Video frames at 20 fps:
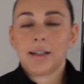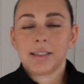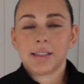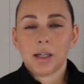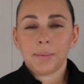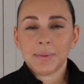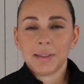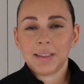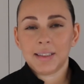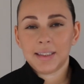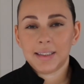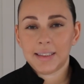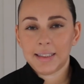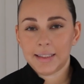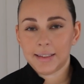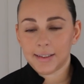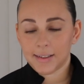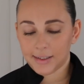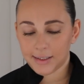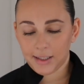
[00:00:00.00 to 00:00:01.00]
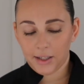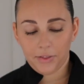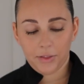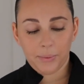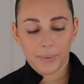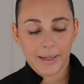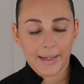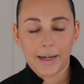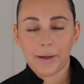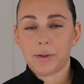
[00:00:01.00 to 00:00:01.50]
stopped into Dealz on the
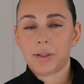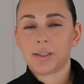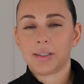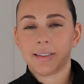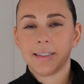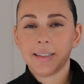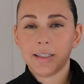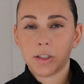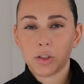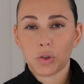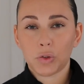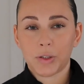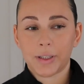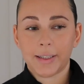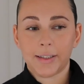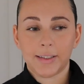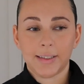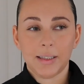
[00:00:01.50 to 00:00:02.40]
way out because I needed a drink.